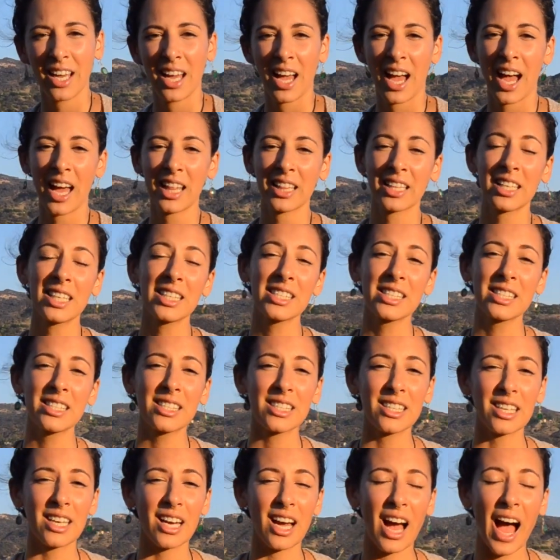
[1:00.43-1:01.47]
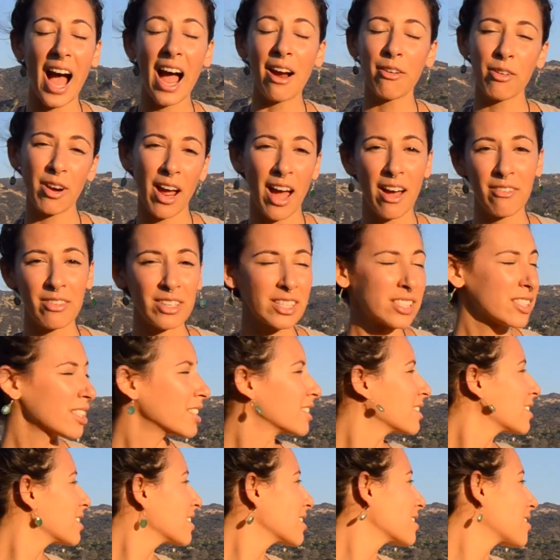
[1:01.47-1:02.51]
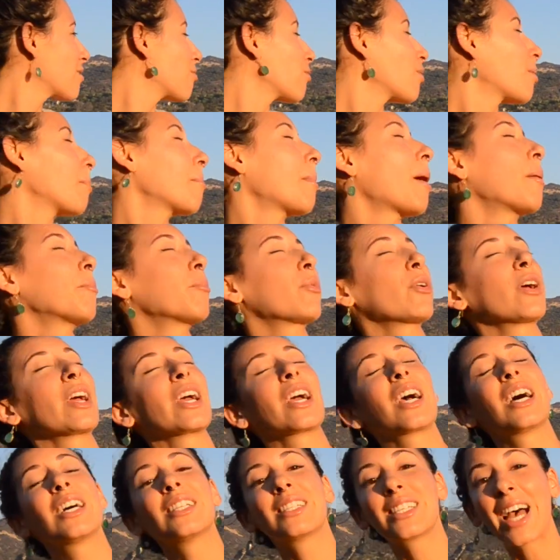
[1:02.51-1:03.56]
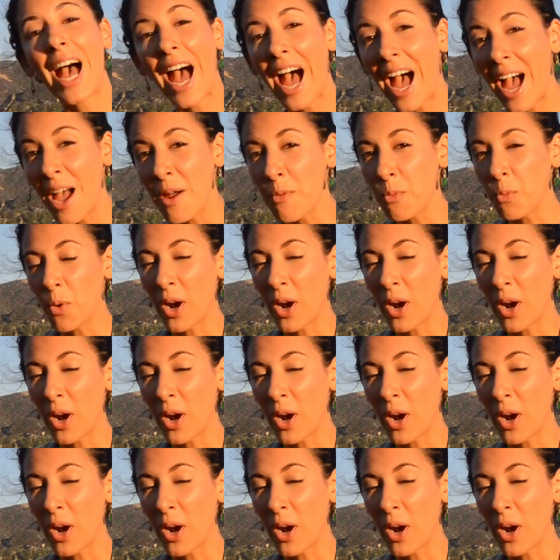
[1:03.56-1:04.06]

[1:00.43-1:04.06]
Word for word: At least I have instances of remembering a time